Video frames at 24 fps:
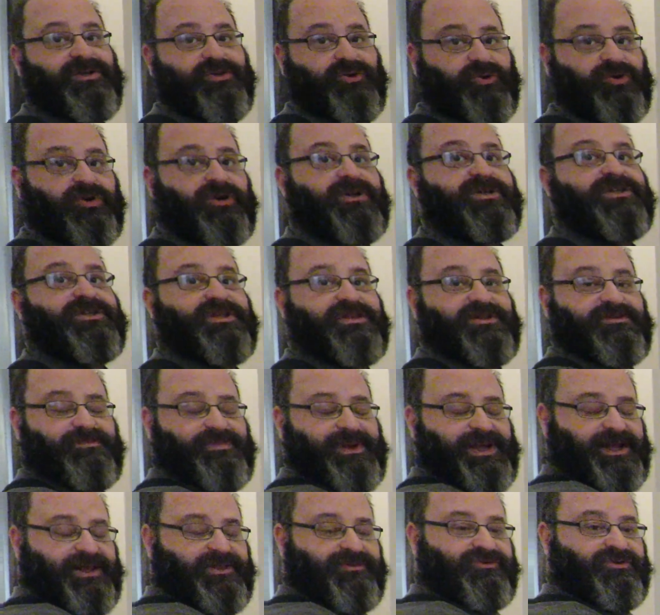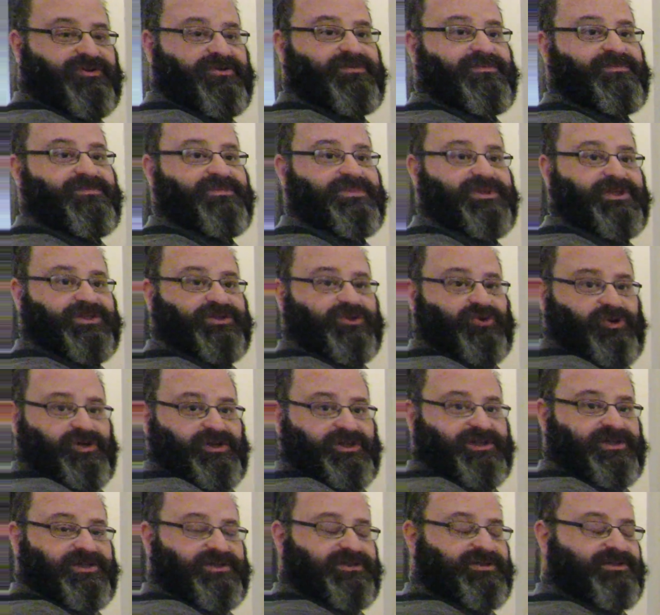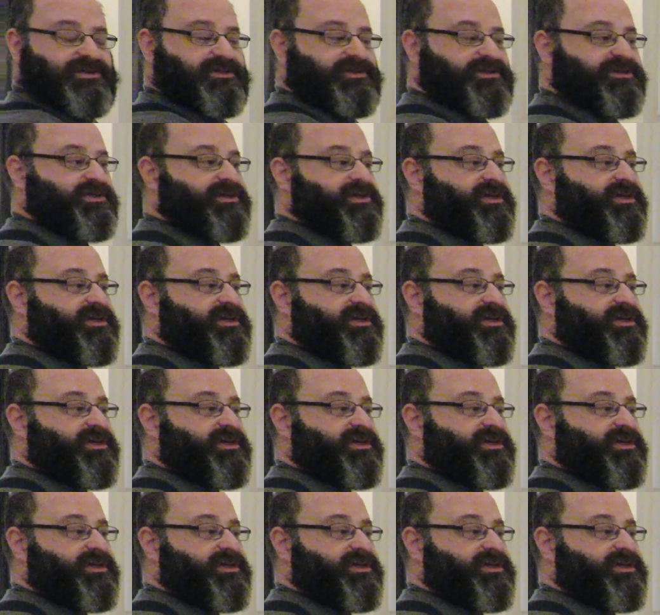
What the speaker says: A door to the bathroom, the toilet.